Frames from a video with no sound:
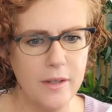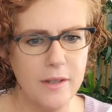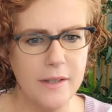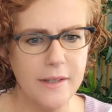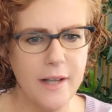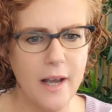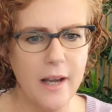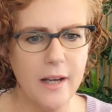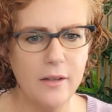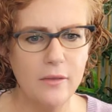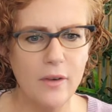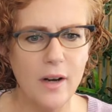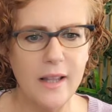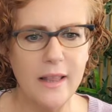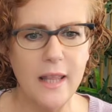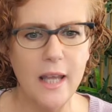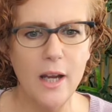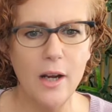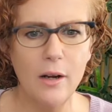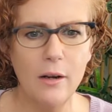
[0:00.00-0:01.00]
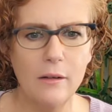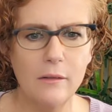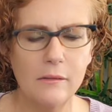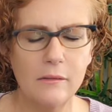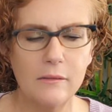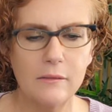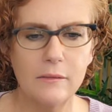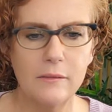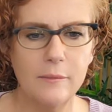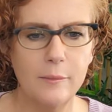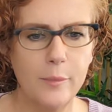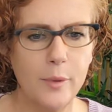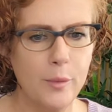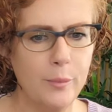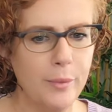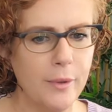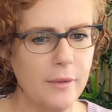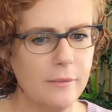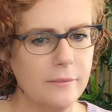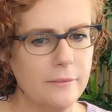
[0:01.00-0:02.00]
a design right there.
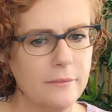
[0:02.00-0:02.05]
Boop.